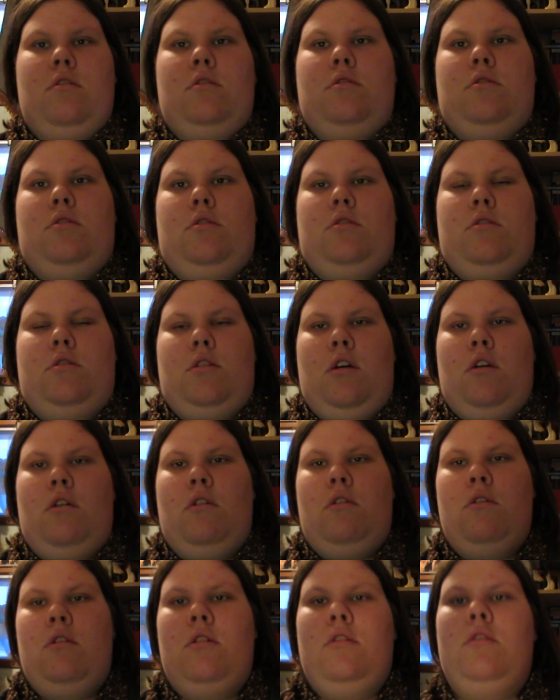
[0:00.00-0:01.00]

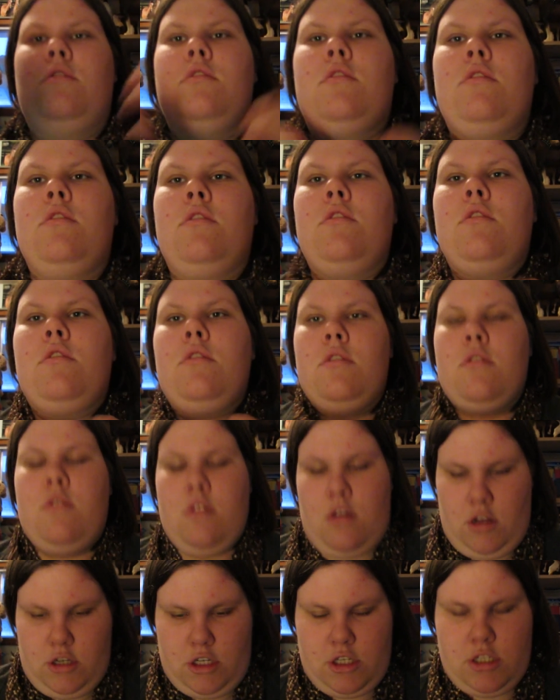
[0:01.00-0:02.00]
So
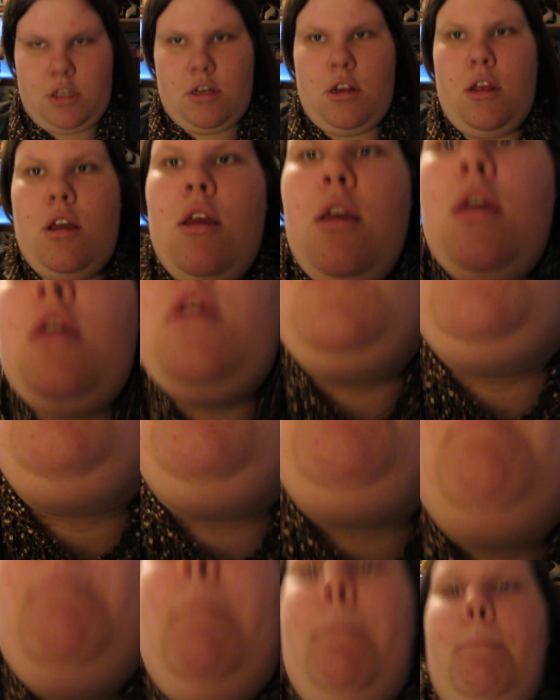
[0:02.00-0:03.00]
I'll just
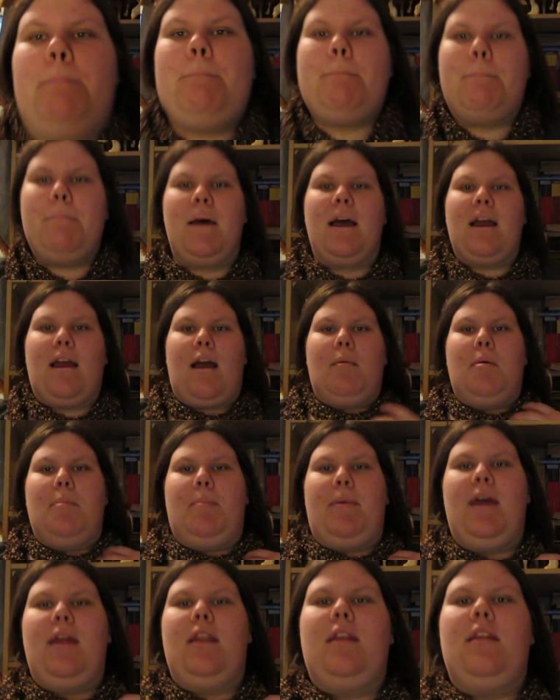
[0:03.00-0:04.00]
back up a
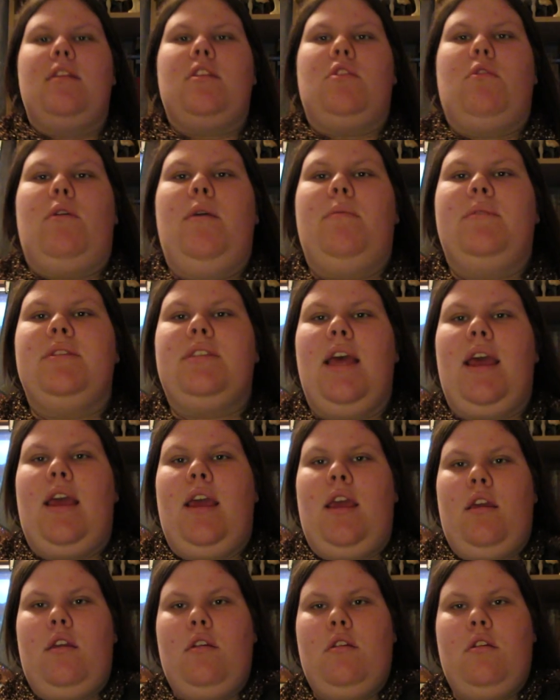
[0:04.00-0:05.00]
bit. So it was
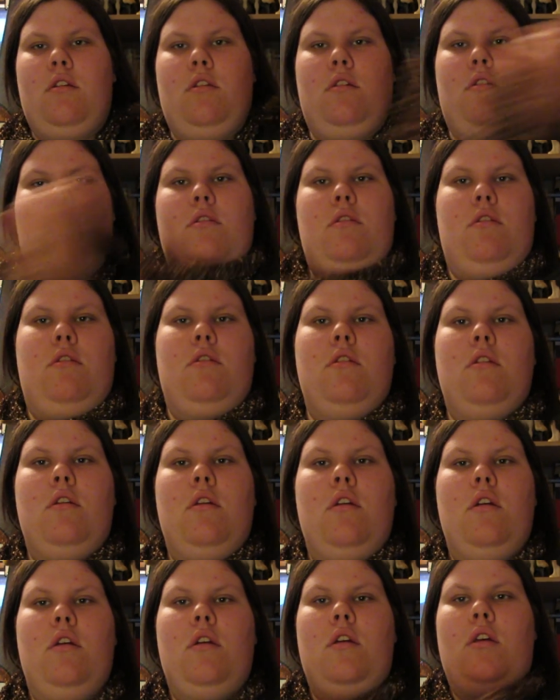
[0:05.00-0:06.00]
a
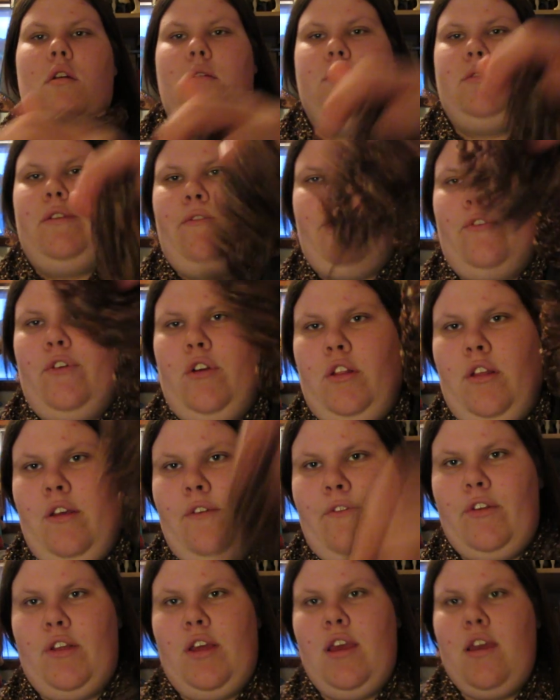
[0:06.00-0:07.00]

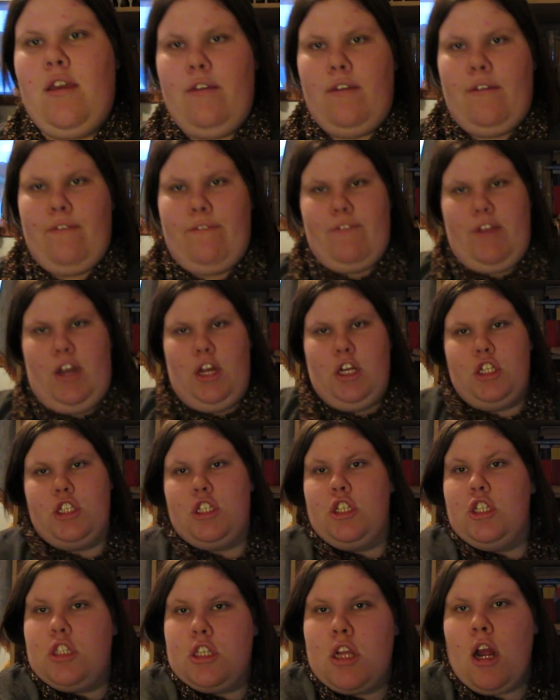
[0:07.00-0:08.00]
fully
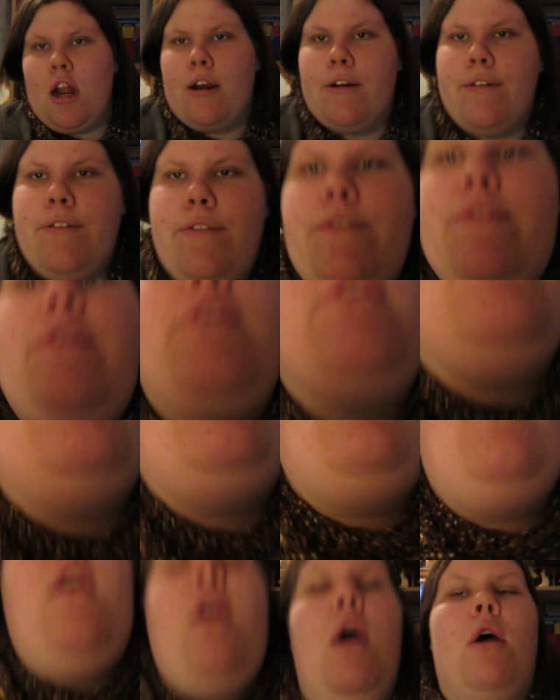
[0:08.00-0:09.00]
finished scarf,
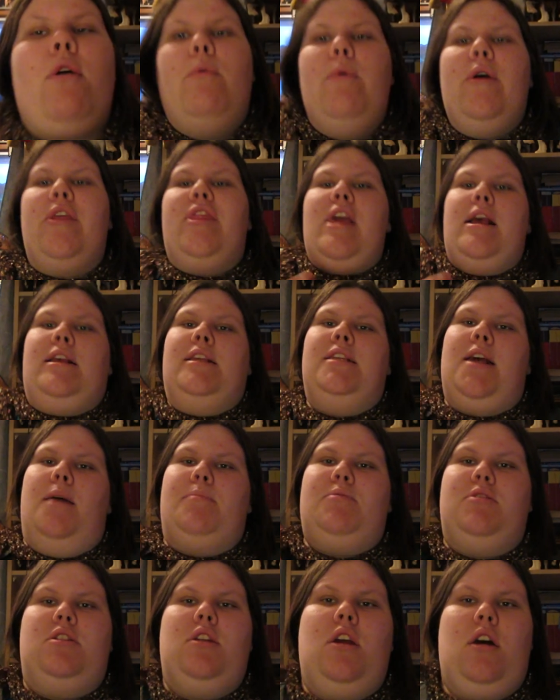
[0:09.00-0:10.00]
with the
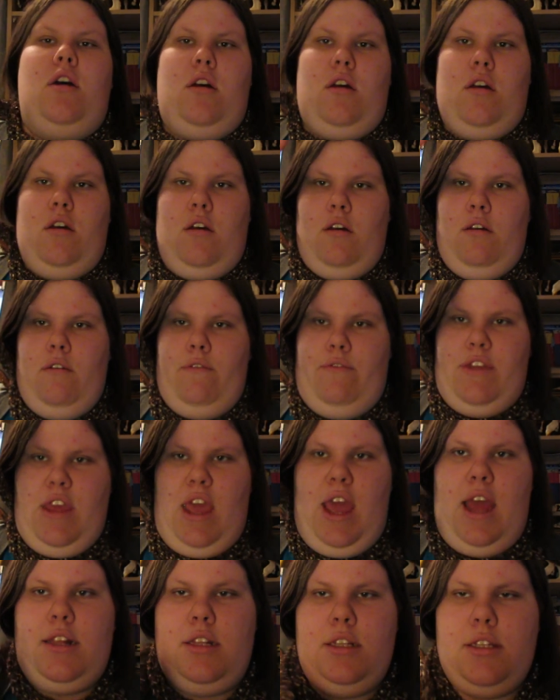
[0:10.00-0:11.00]
exception of
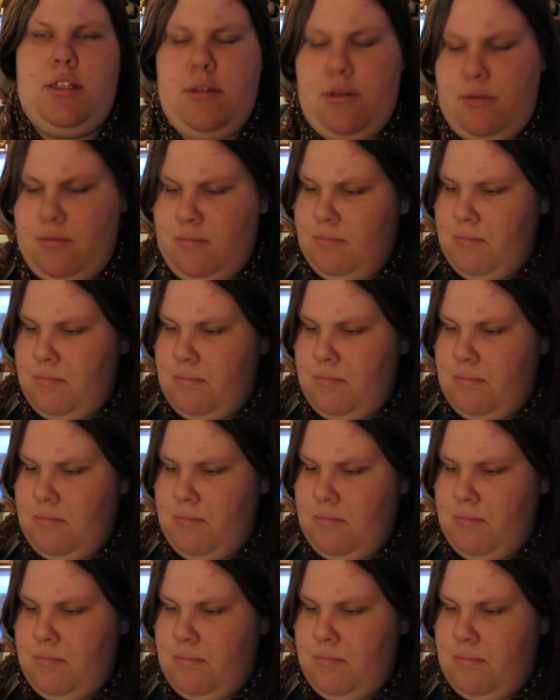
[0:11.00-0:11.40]
the ends.